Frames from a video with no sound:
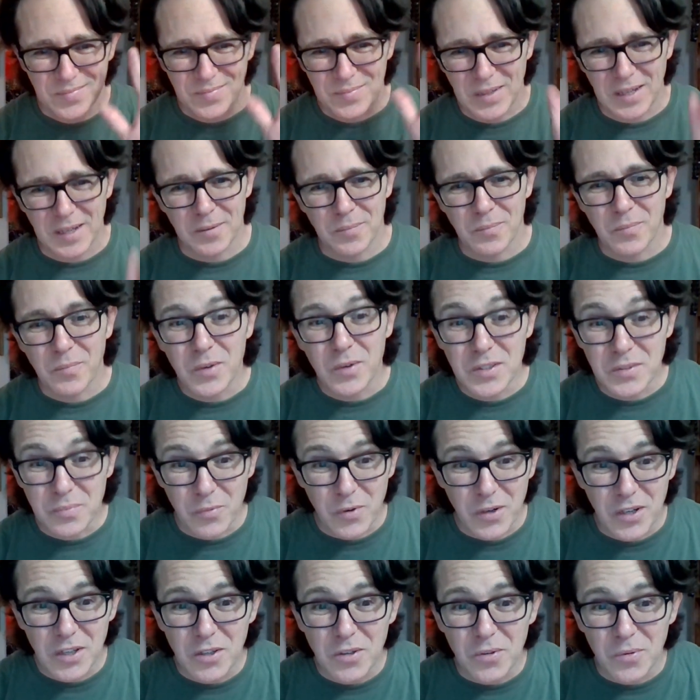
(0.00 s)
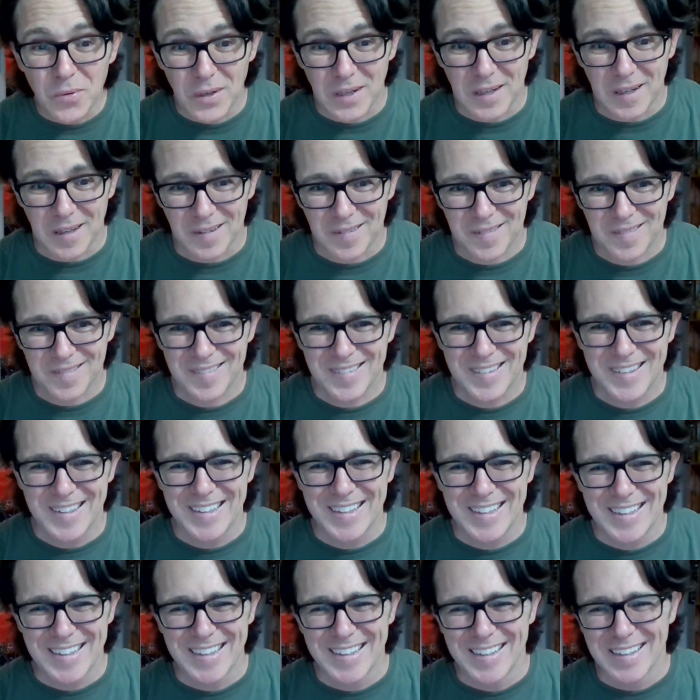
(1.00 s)
Bye. What are you reading?
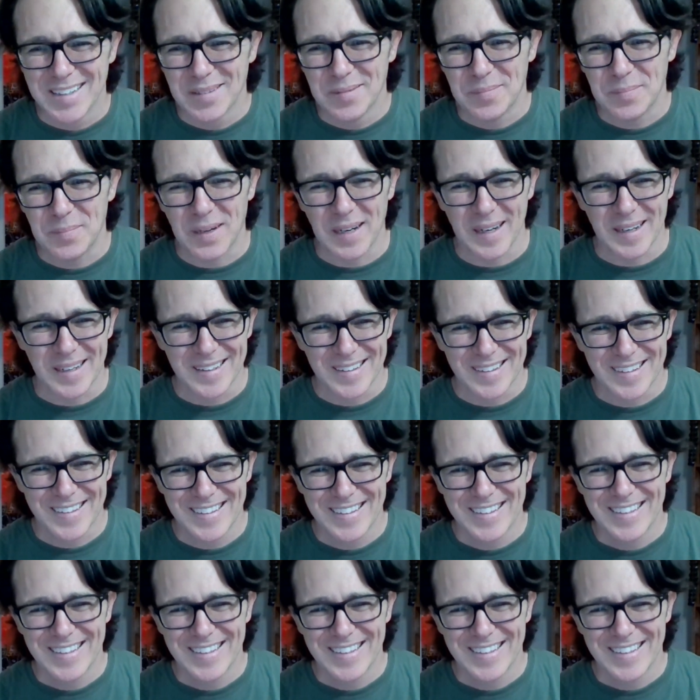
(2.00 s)
Bye.